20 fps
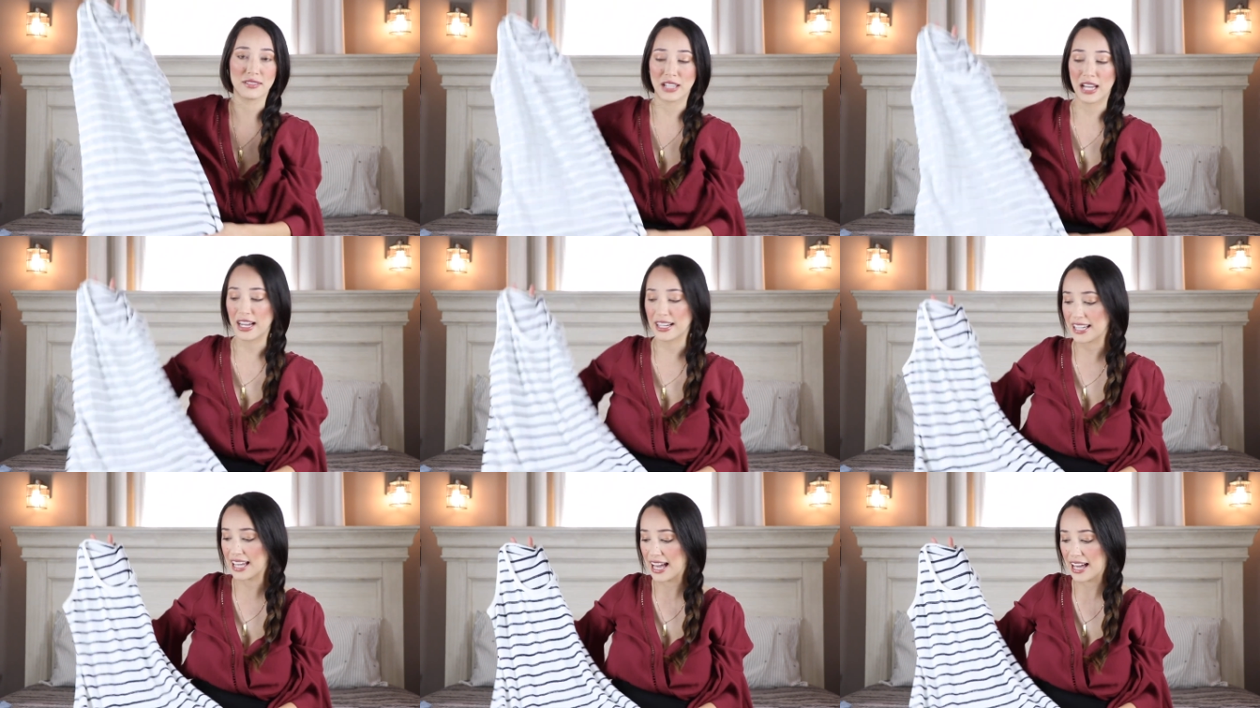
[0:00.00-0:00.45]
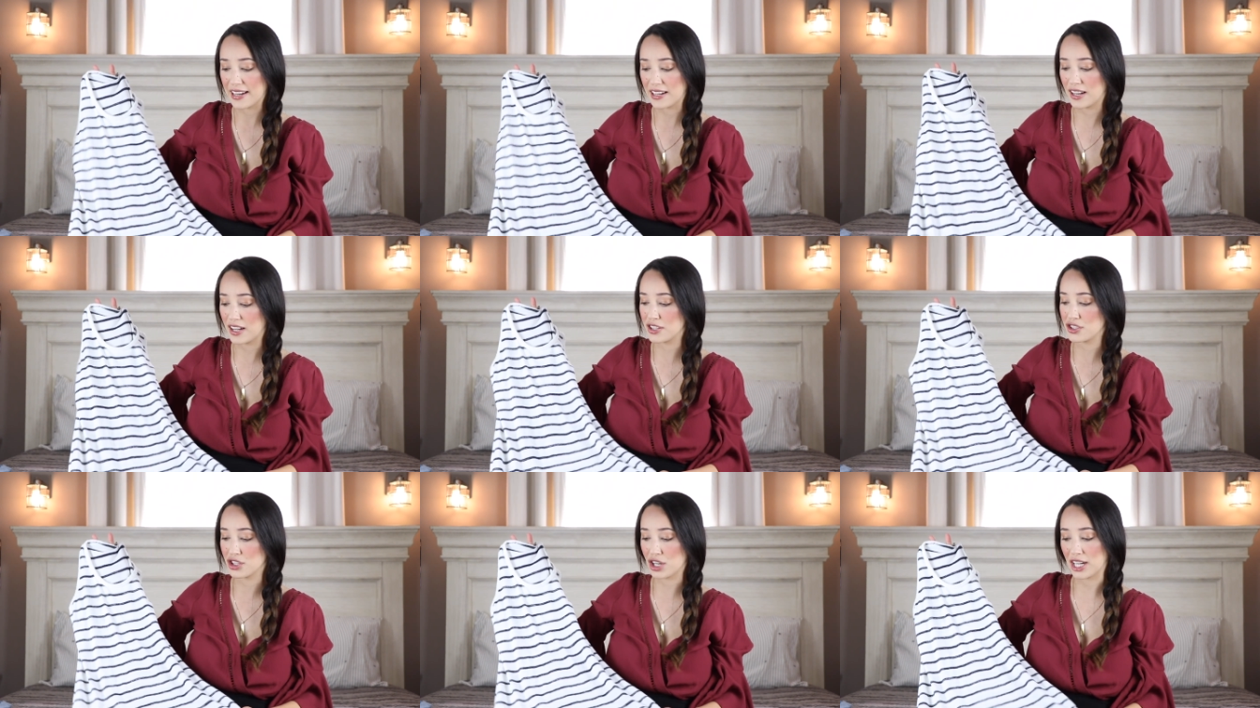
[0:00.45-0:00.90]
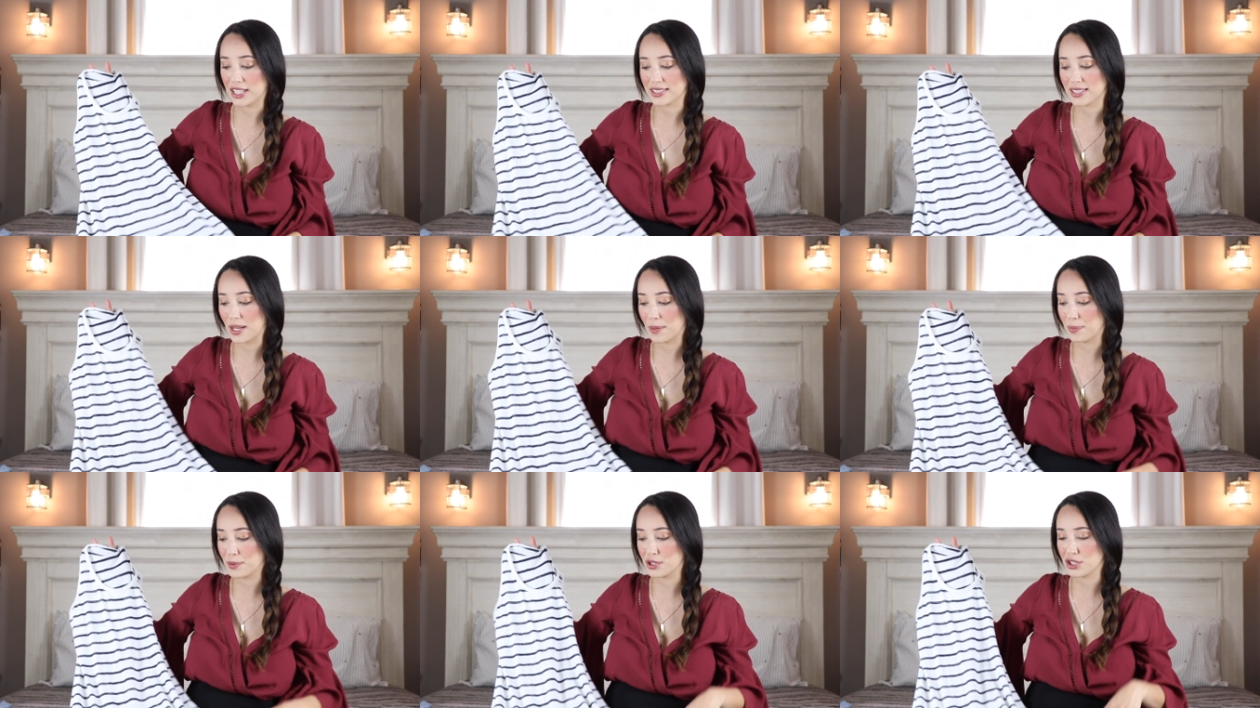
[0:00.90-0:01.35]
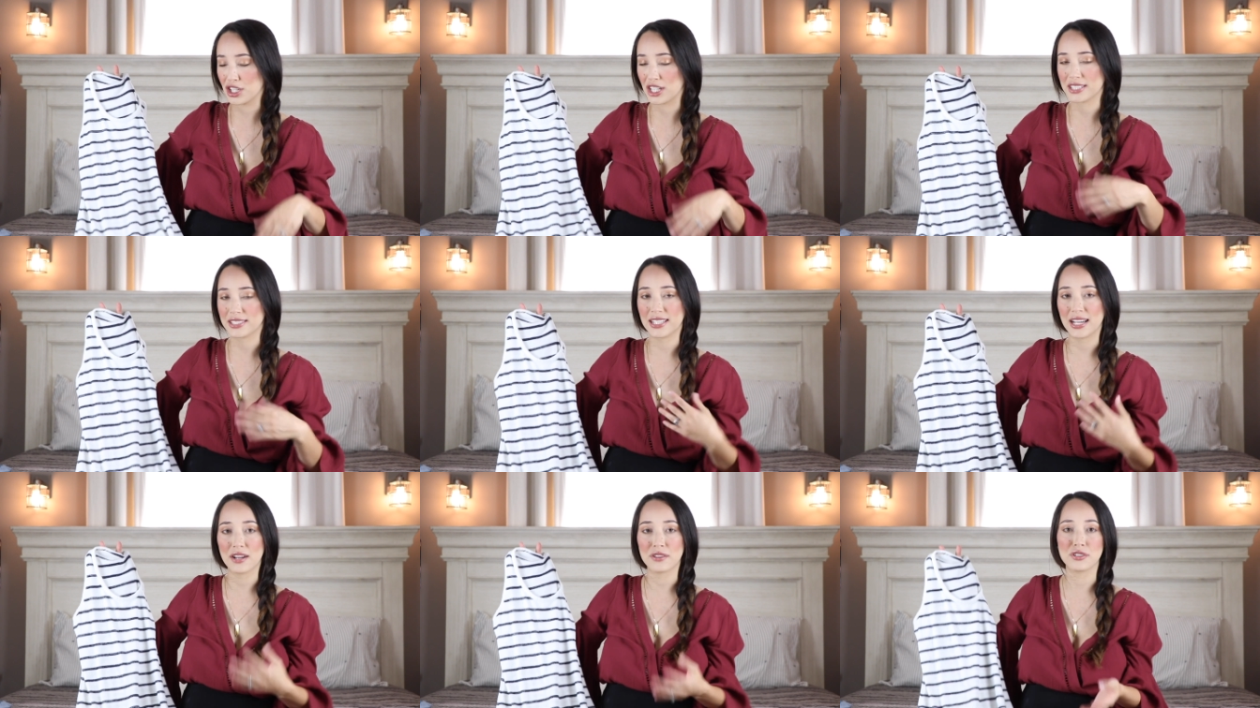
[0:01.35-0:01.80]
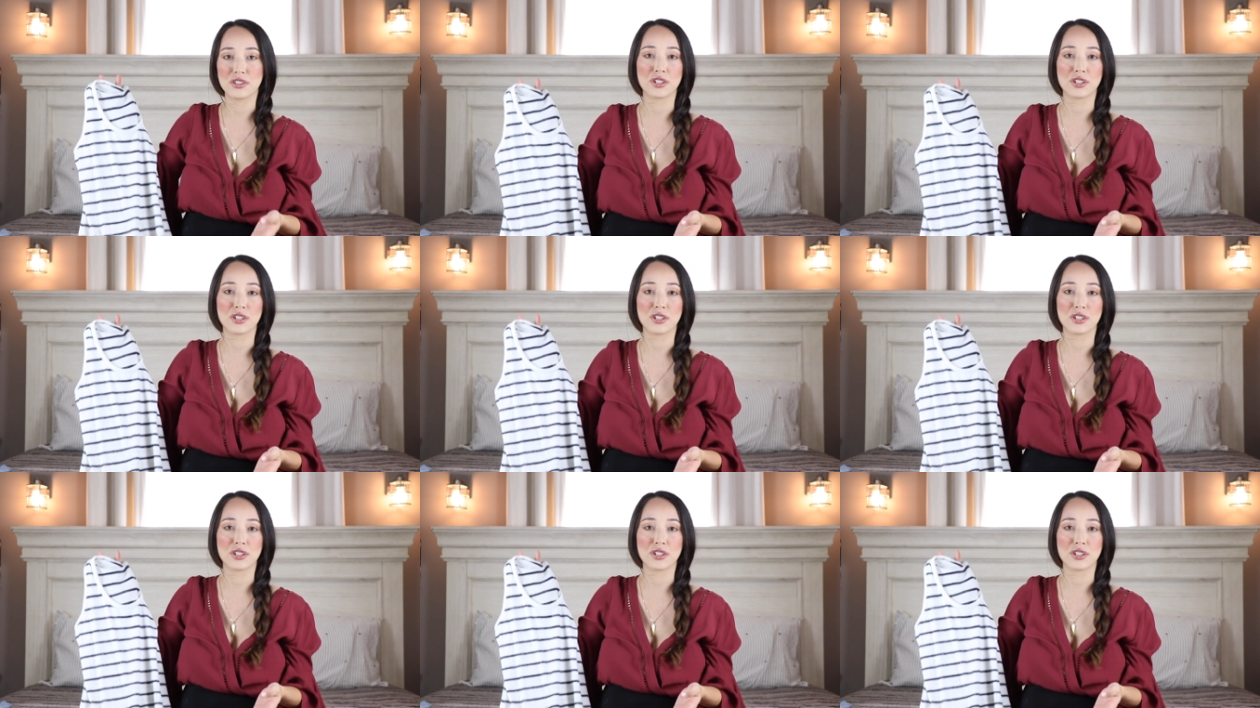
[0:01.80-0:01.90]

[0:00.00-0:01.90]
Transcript: again, dress up or dress down.